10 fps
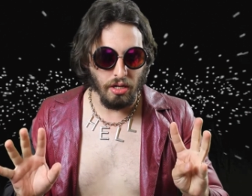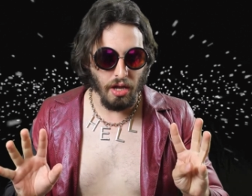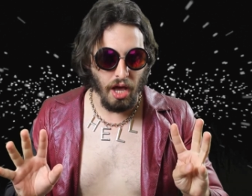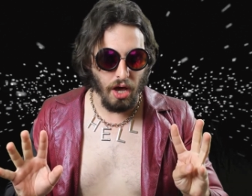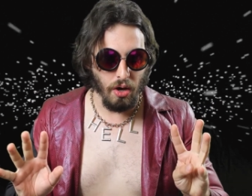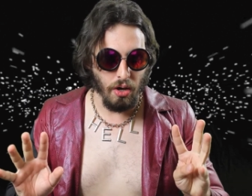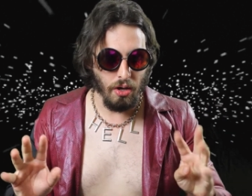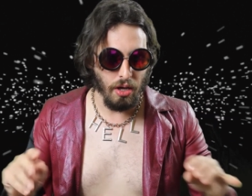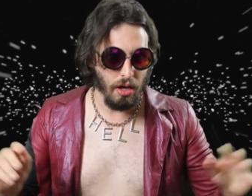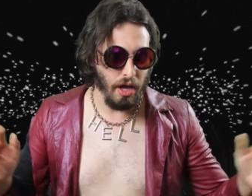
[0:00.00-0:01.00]
Now,
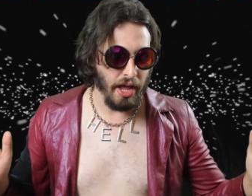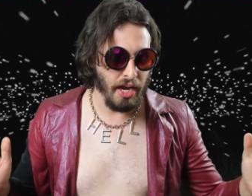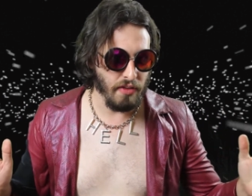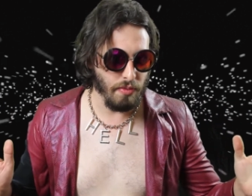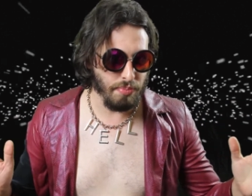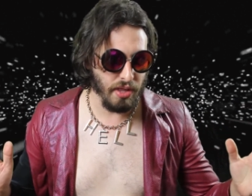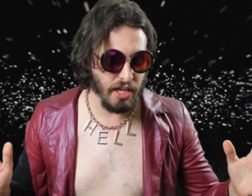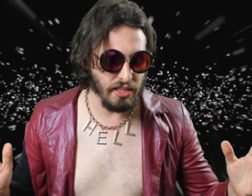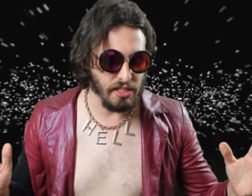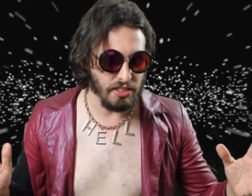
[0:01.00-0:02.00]
I ain't never
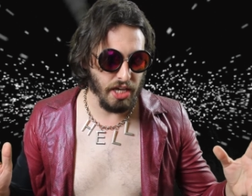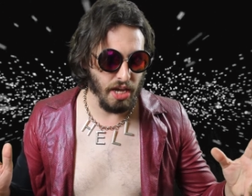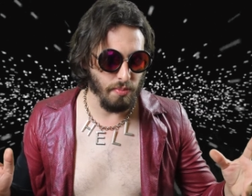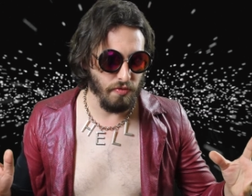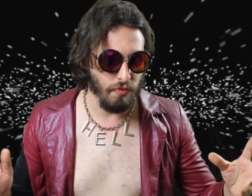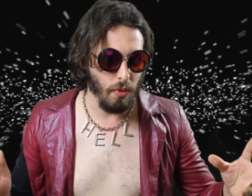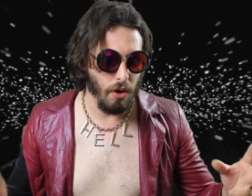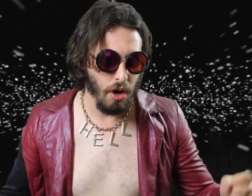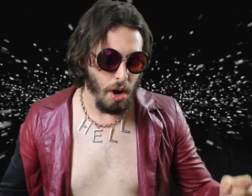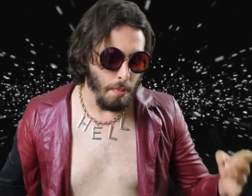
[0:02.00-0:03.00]
played this game
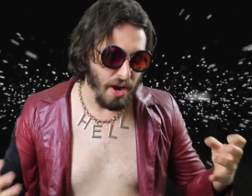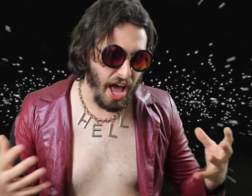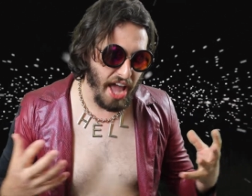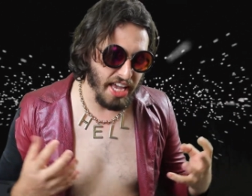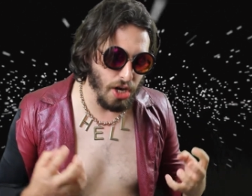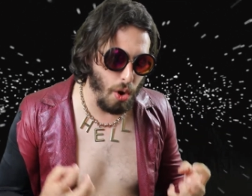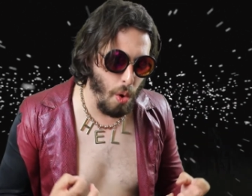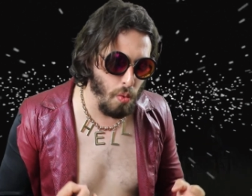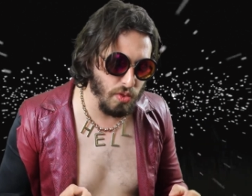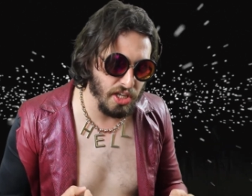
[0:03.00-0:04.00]
before, but I can
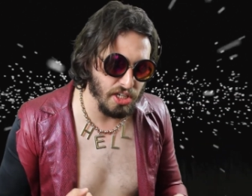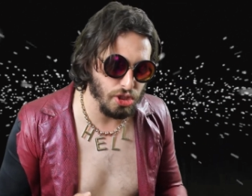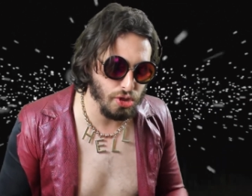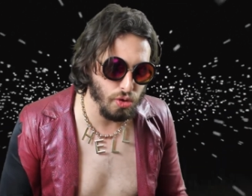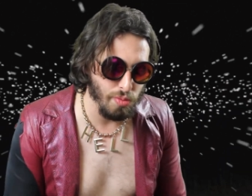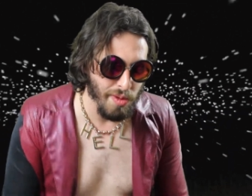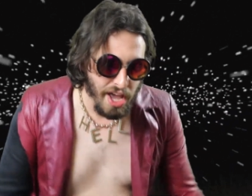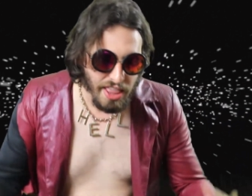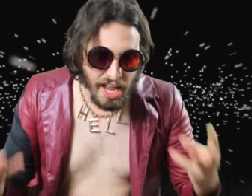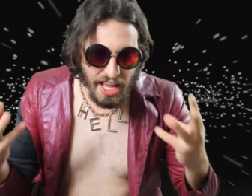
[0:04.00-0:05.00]
only assume
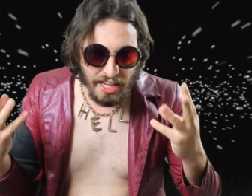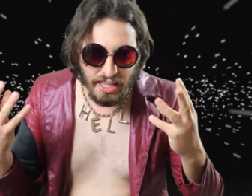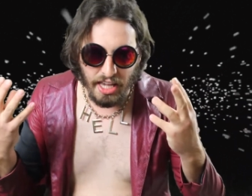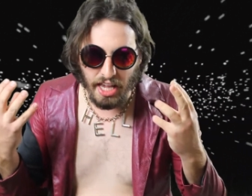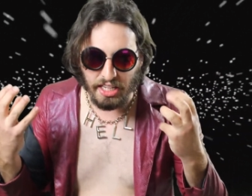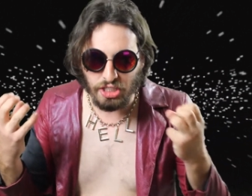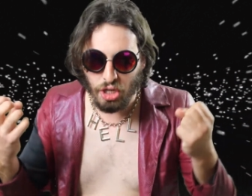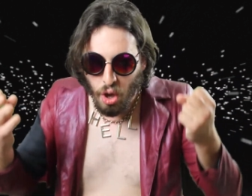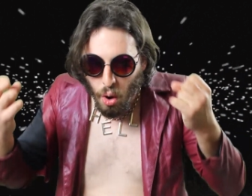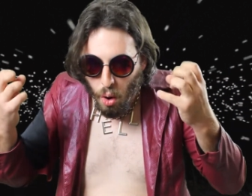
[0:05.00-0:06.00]
that it
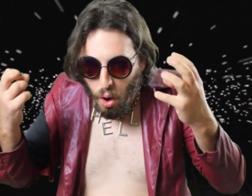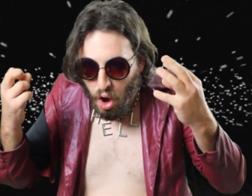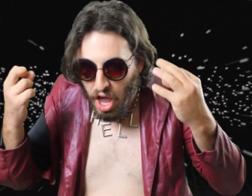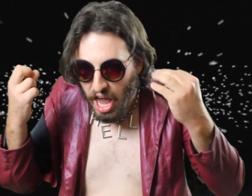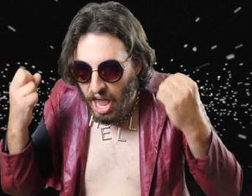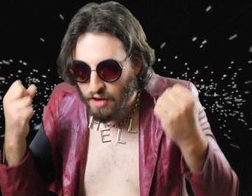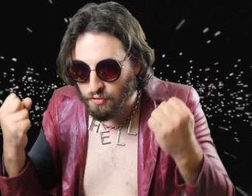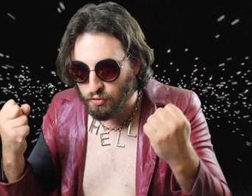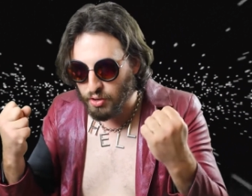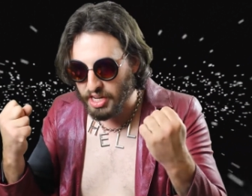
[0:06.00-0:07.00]
kicks
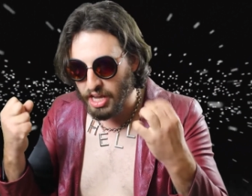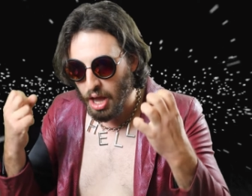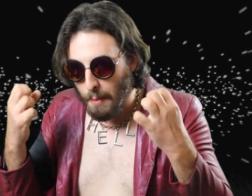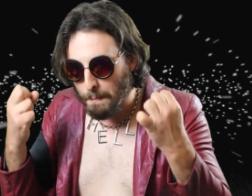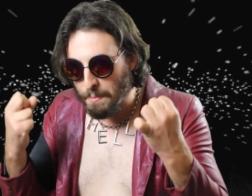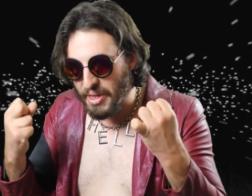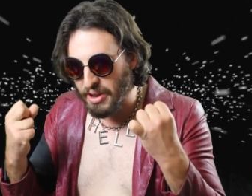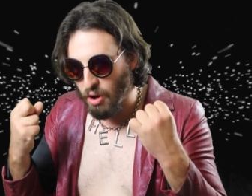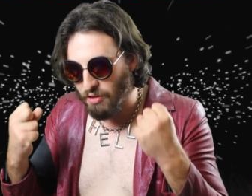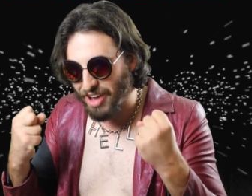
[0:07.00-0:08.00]
every
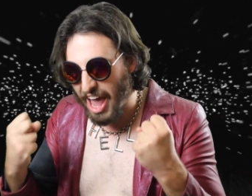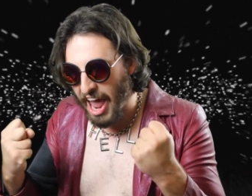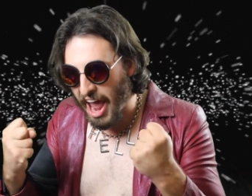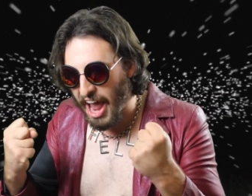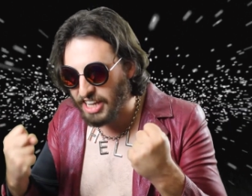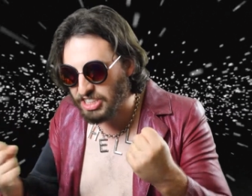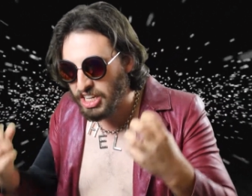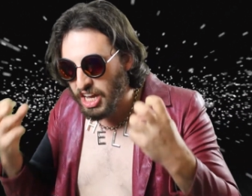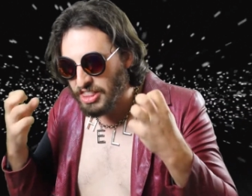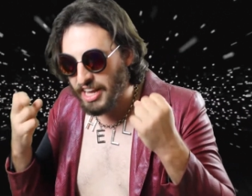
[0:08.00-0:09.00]
bit of
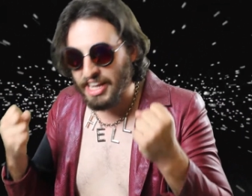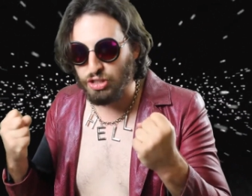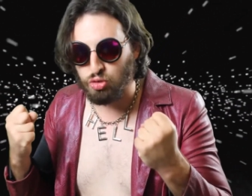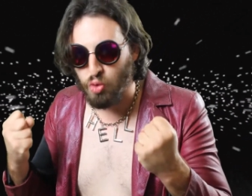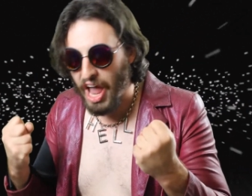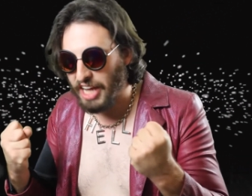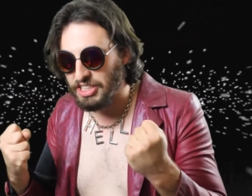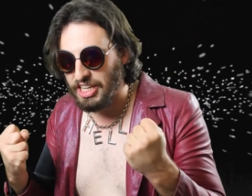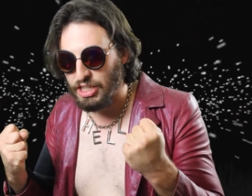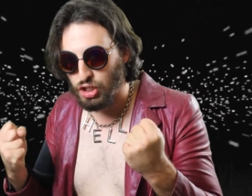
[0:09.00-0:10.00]
ass that it
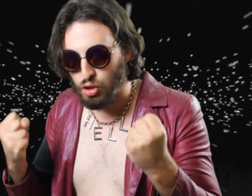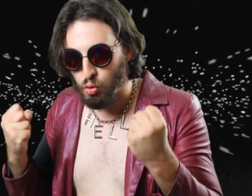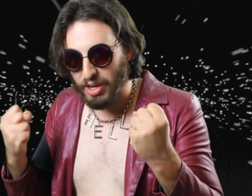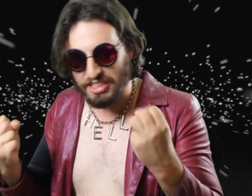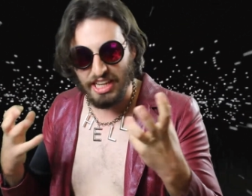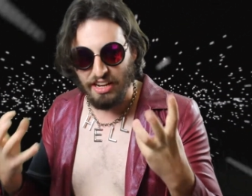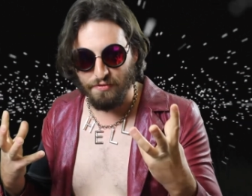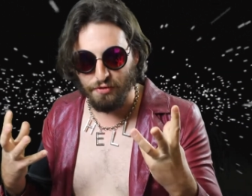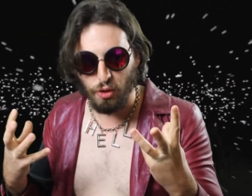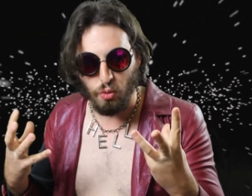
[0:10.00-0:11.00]
drags into its
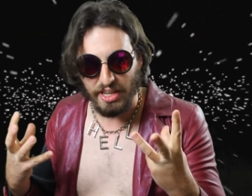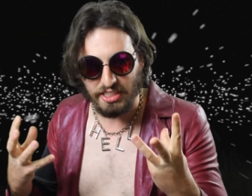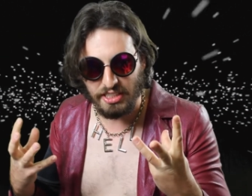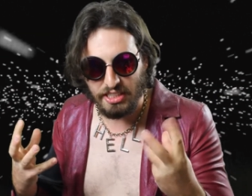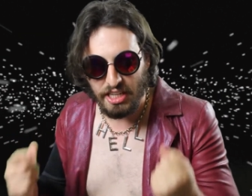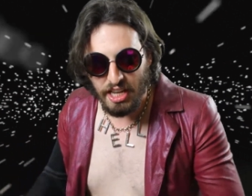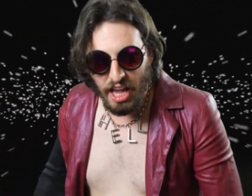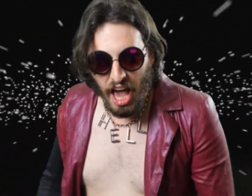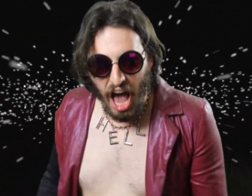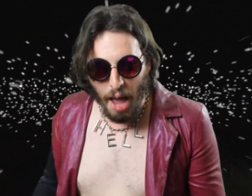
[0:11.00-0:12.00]
influence.
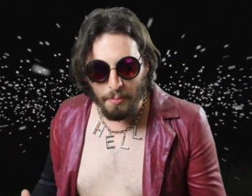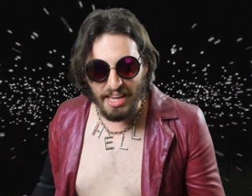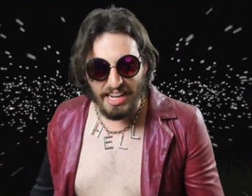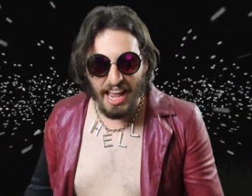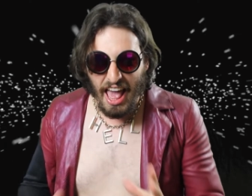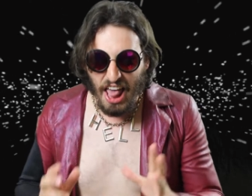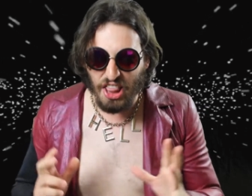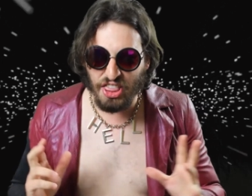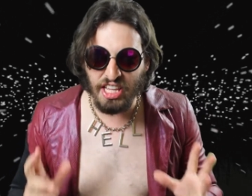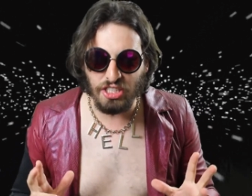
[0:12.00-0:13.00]
I mean,
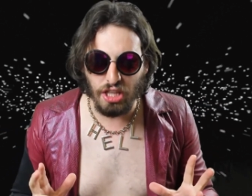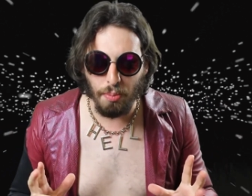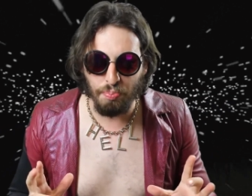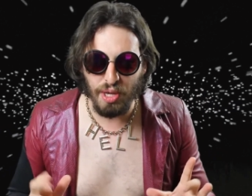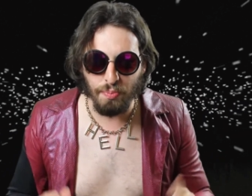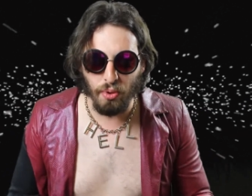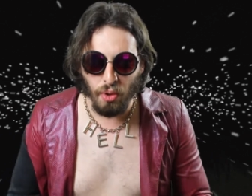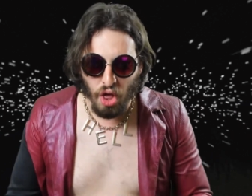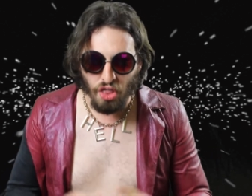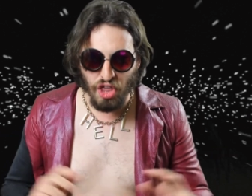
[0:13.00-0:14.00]
these are the
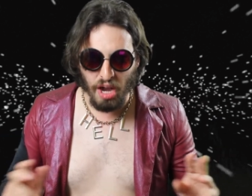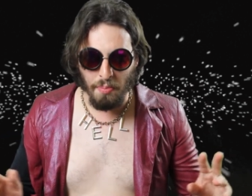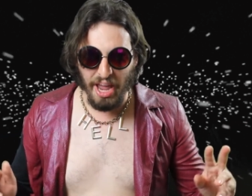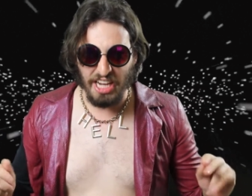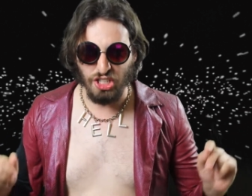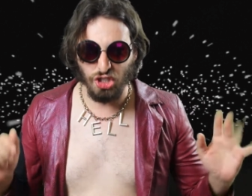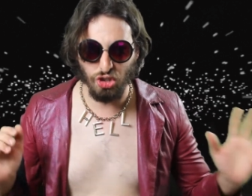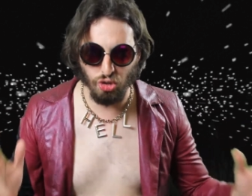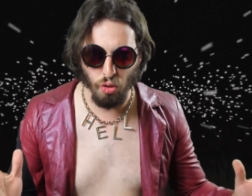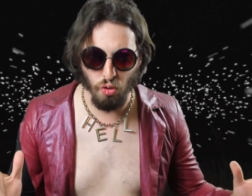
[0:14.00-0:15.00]
people that made
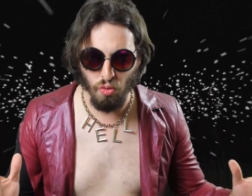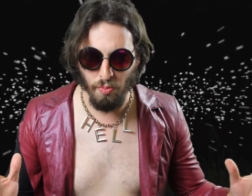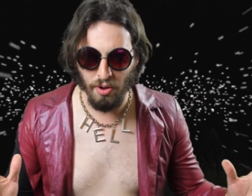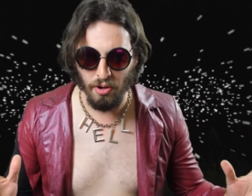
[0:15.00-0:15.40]
Doom.